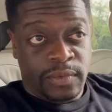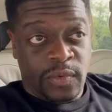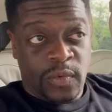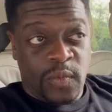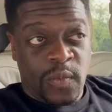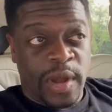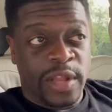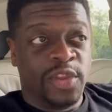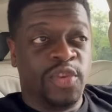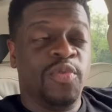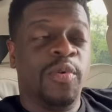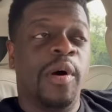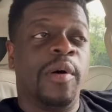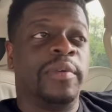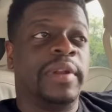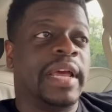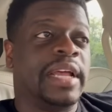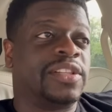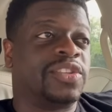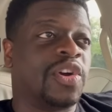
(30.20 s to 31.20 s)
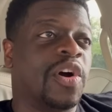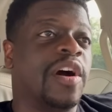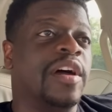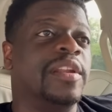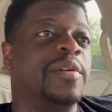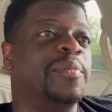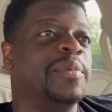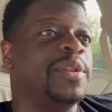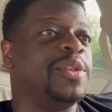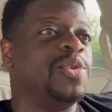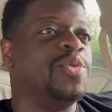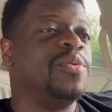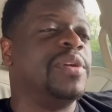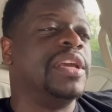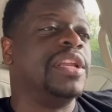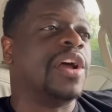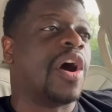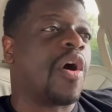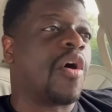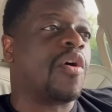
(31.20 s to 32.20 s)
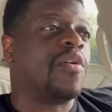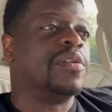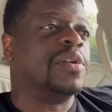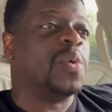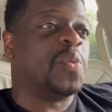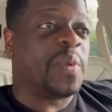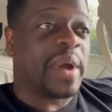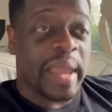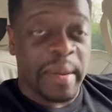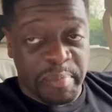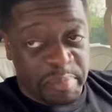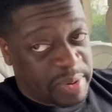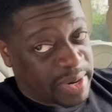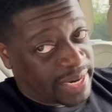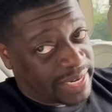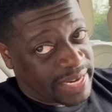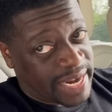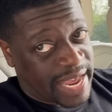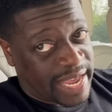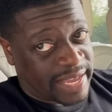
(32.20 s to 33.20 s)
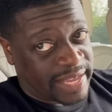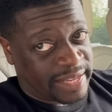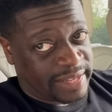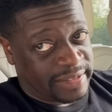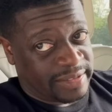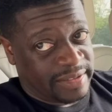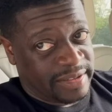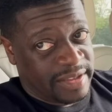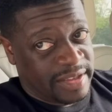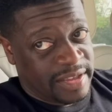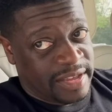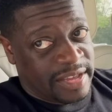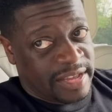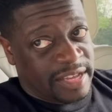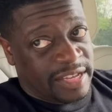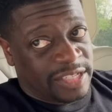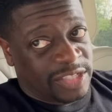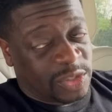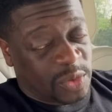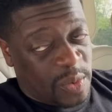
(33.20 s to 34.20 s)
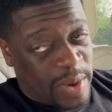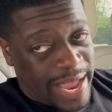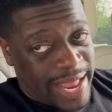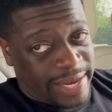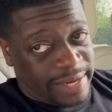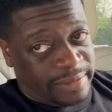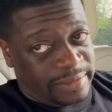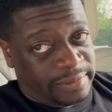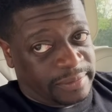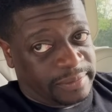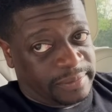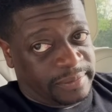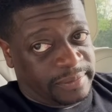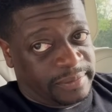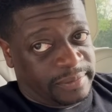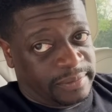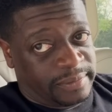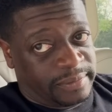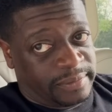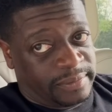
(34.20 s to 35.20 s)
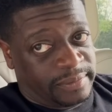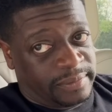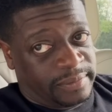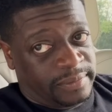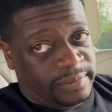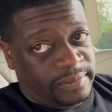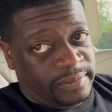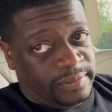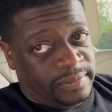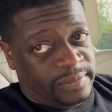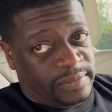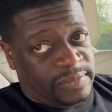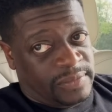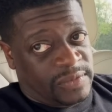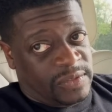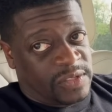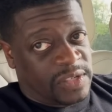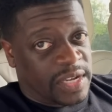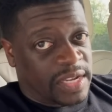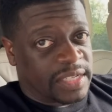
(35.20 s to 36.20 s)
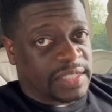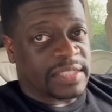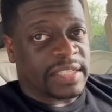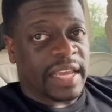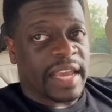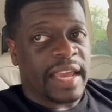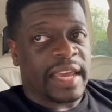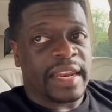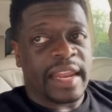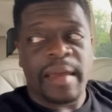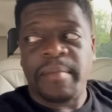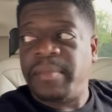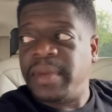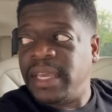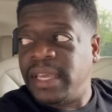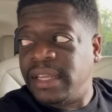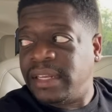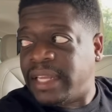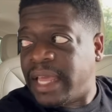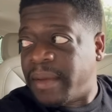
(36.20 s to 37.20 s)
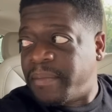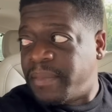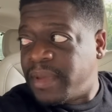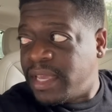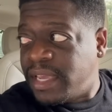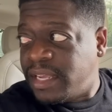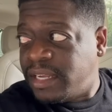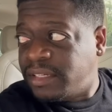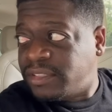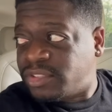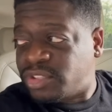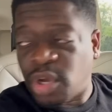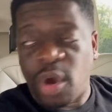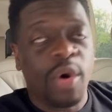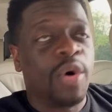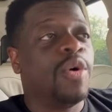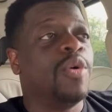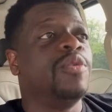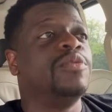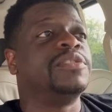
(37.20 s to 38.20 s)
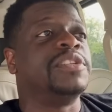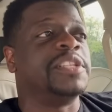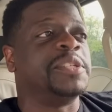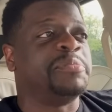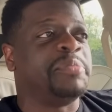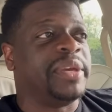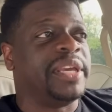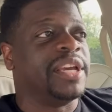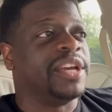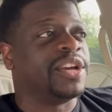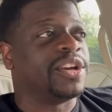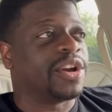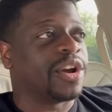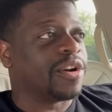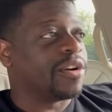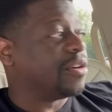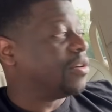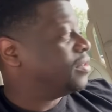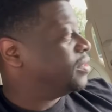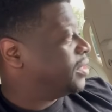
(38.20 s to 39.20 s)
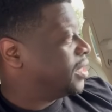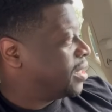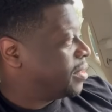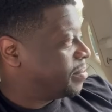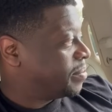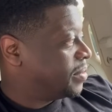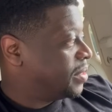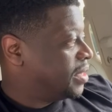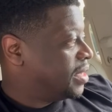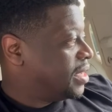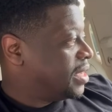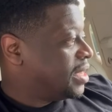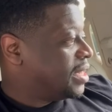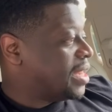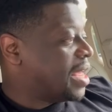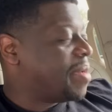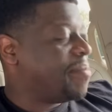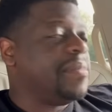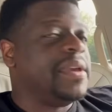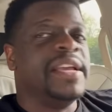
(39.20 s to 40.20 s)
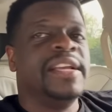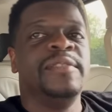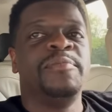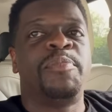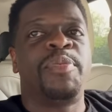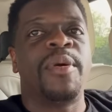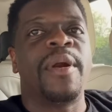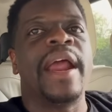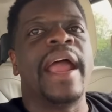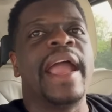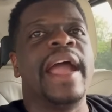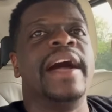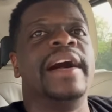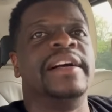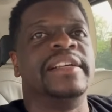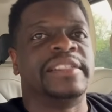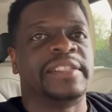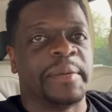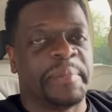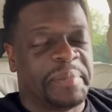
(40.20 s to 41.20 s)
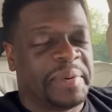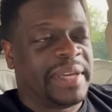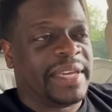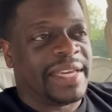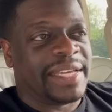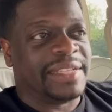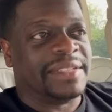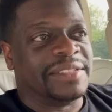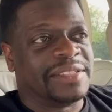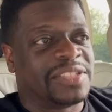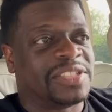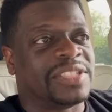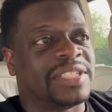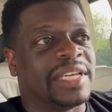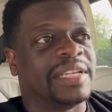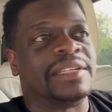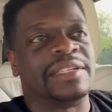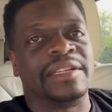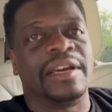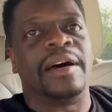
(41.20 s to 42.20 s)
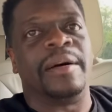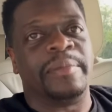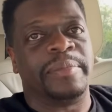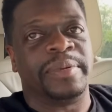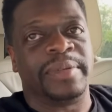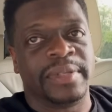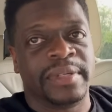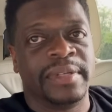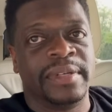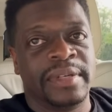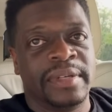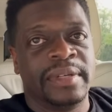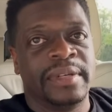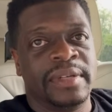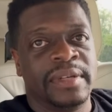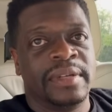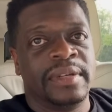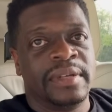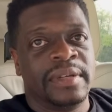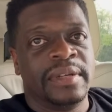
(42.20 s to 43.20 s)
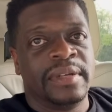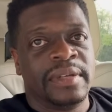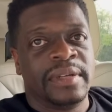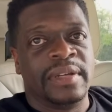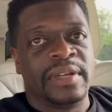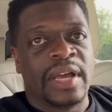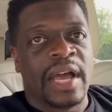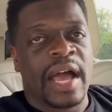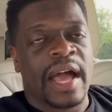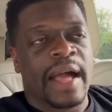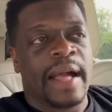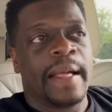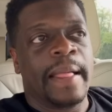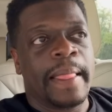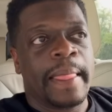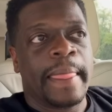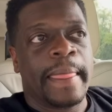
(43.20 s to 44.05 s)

When you on that toilet, when you get all the way butt naked, sweating. You understand? That mean toes is being curled up. That mean prayers are being sent up. Huh?